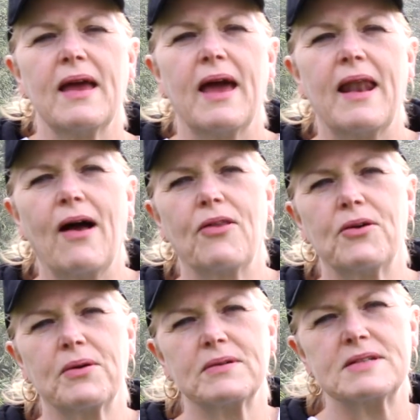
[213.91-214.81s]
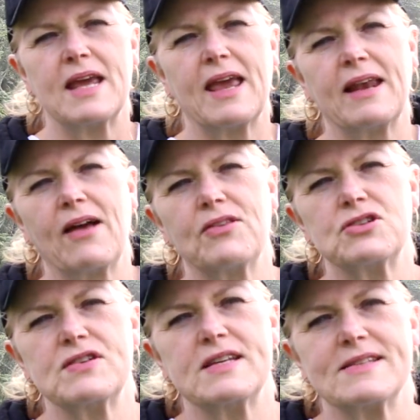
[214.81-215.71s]
and how they're taking down the
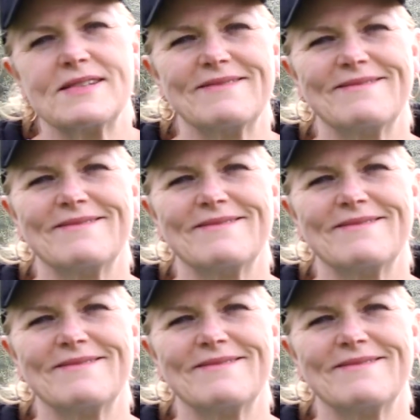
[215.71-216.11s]
trees.